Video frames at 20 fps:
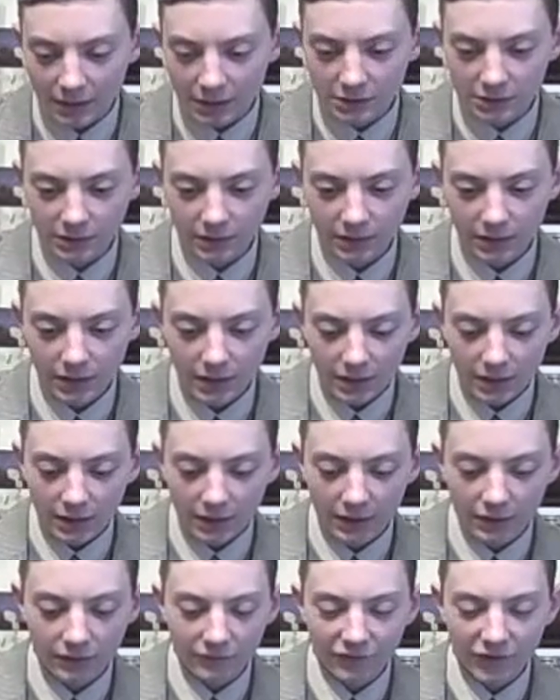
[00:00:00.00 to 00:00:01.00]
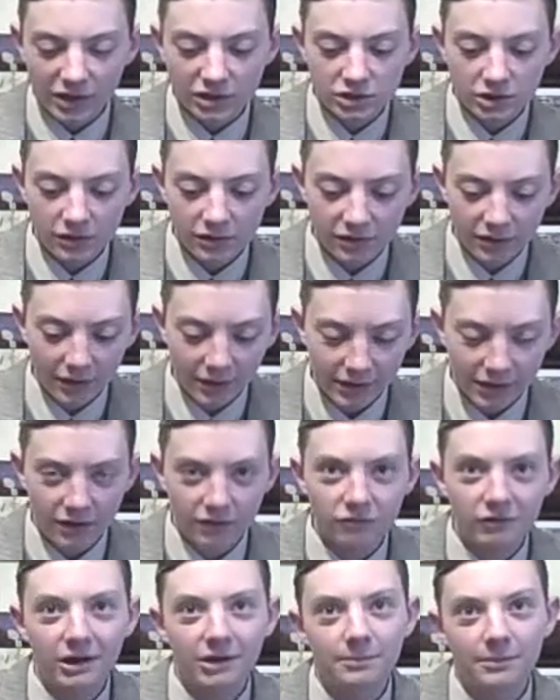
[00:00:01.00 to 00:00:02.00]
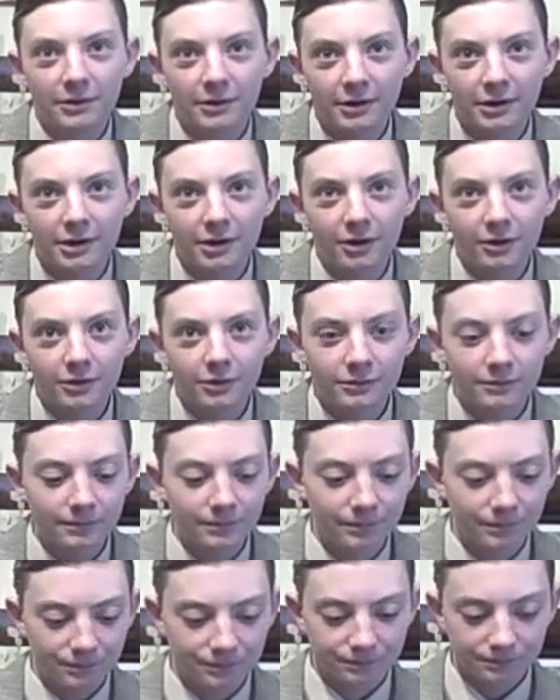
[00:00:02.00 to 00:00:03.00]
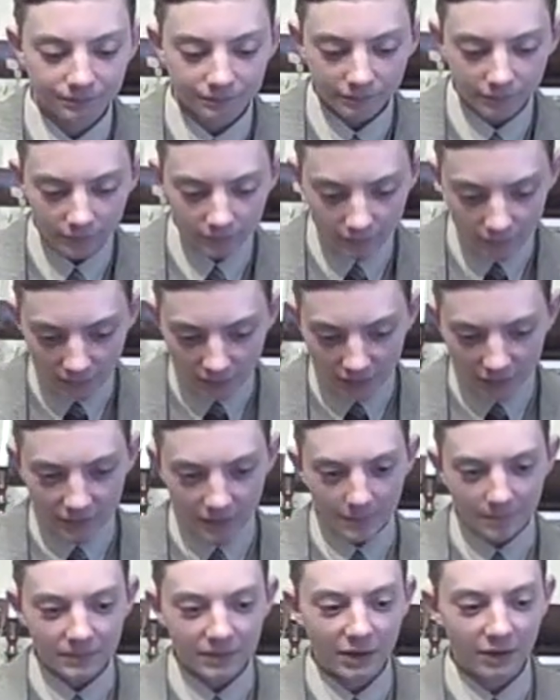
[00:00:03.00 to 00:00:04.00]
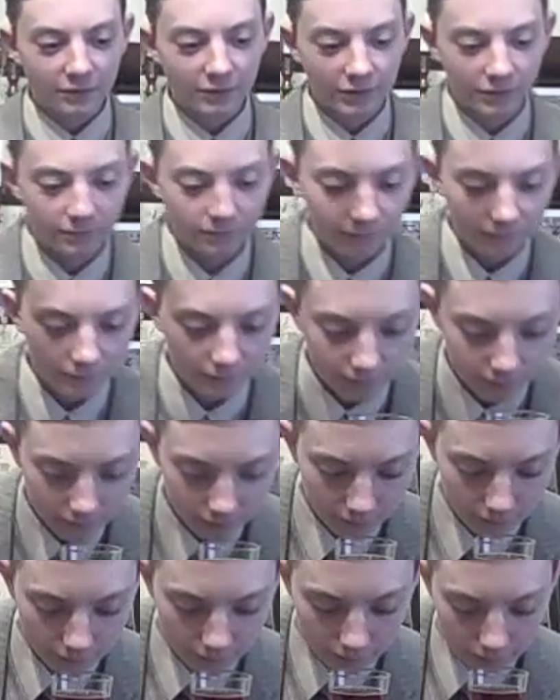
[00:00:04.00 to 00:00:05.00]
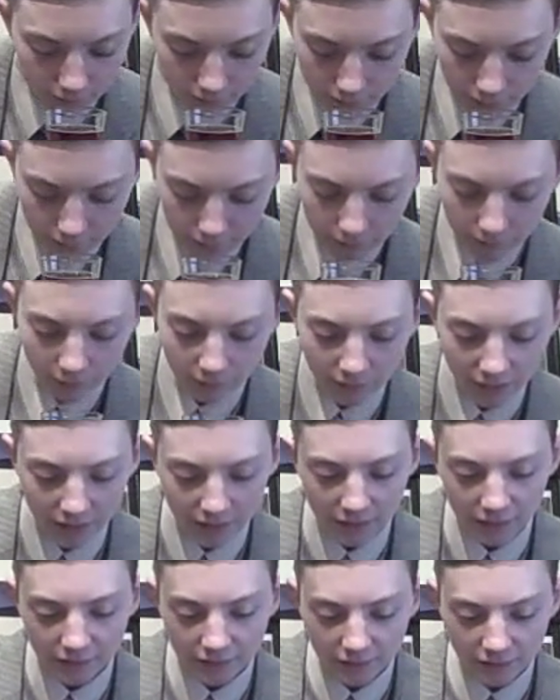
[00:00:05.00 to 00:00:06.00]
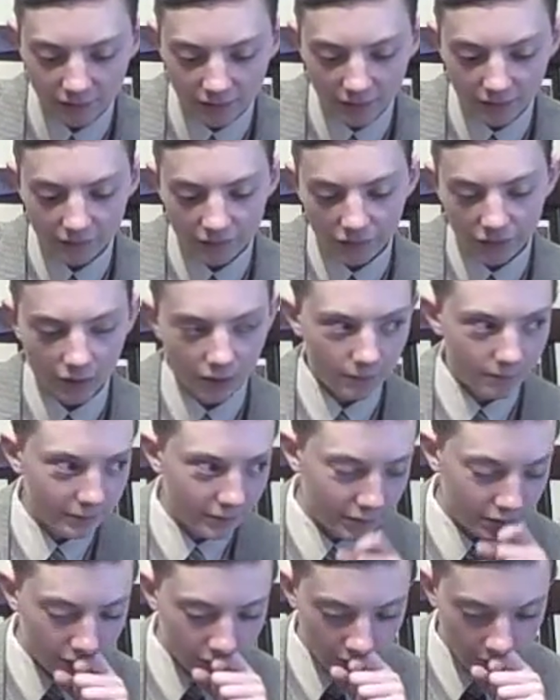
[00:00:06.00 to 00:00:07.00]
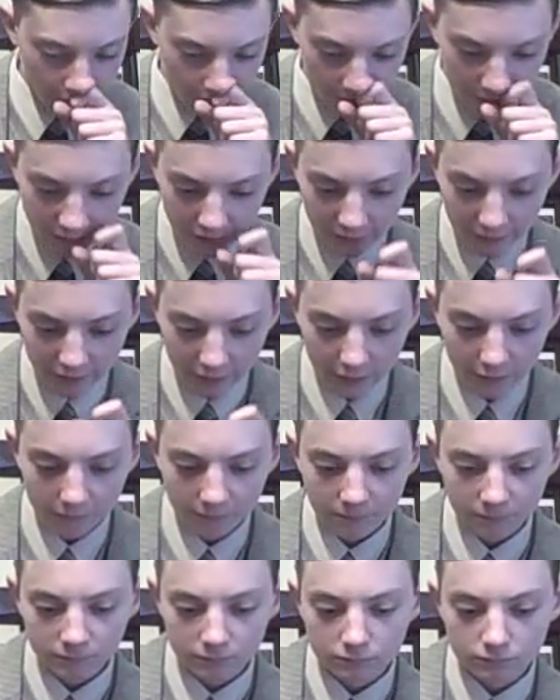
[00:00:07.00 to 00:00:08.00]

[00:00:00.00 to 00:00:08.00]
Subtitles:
actually. Kind of, I should say, like a cranberry color. Mm-hmm. Yep, nailed it. It's kind of carbonated here, I could tell.